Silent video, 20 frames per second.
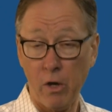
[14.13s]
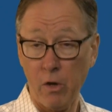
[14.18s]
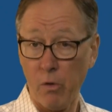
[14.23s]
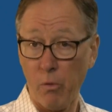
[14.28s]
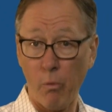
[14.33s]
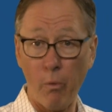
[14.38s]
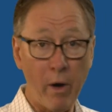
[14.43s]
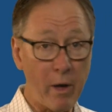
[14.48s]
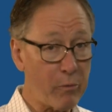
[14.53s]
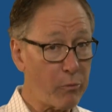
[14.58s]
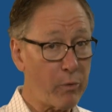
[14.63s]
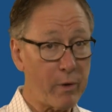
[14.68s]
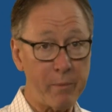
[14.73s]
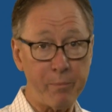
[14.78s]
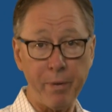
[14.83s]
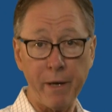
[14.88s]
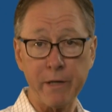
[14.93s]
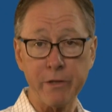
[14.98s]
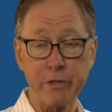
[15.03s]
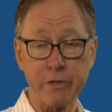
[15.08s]
What web
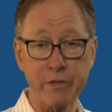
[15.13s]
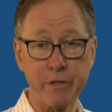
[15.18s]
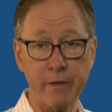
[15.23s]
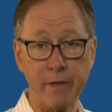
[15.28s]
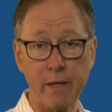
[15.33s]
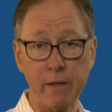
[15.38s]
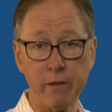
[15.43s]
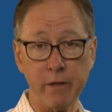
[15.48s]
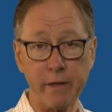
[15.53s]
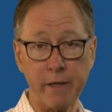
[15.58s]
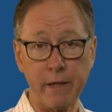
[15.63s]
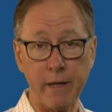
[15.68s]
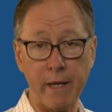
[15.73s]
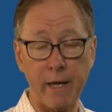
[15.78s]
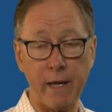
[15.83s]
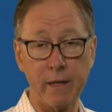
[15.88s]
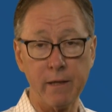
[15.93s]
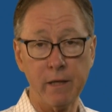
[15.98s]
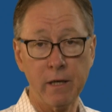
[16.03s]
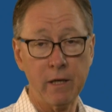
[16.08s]
pages are they looking
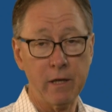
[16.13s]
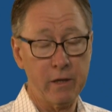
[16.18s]
at?